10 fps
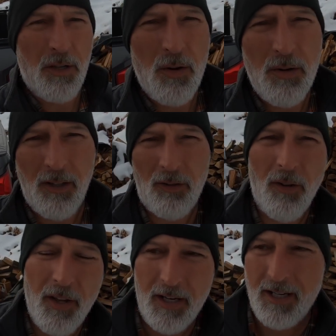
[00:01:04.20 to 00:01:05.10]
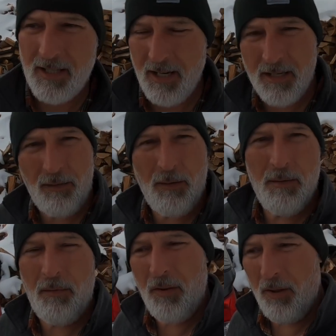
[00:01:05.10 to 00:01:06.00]
of locusts so that it's easy for him
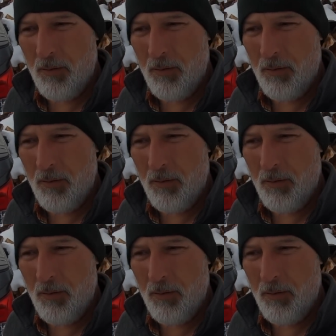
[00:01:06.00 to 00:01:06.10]
to fill the